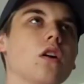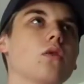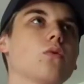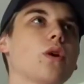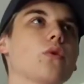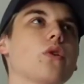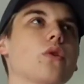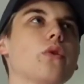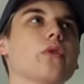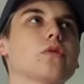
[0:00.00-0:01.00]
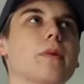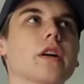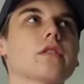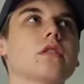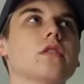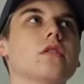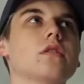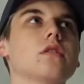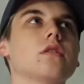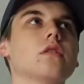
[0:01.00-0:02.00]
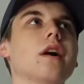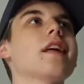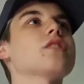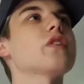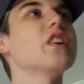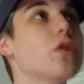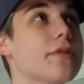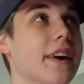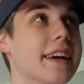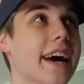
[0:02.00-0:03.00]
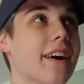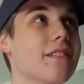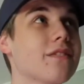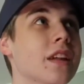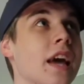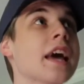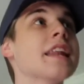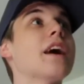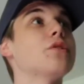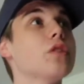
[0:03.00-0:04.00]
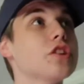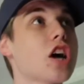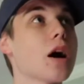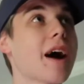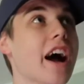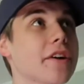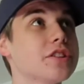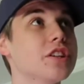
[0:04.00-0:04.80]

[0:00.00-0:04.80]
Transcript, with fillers: Well, with all due respect, that's for you to find out. Now do the job I hired you to